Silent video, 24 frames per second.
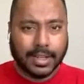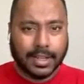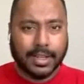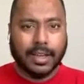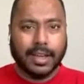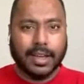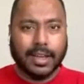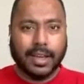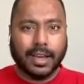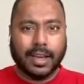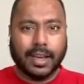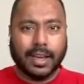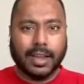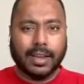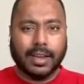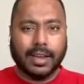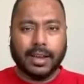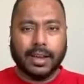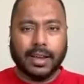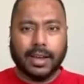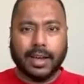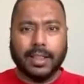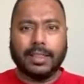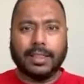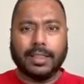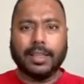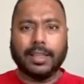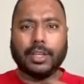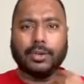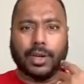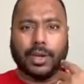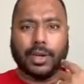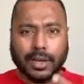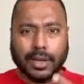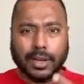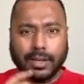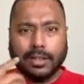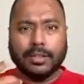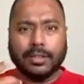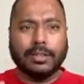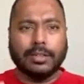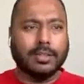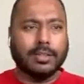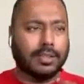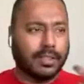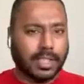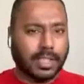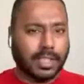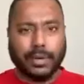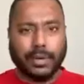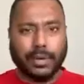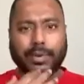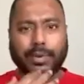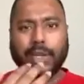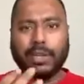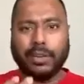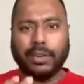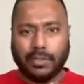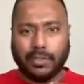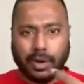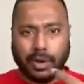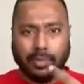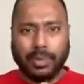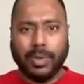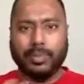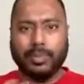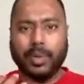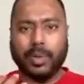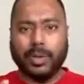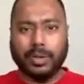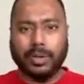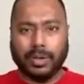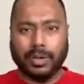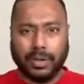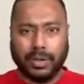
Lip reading: And I think you can chat with different people,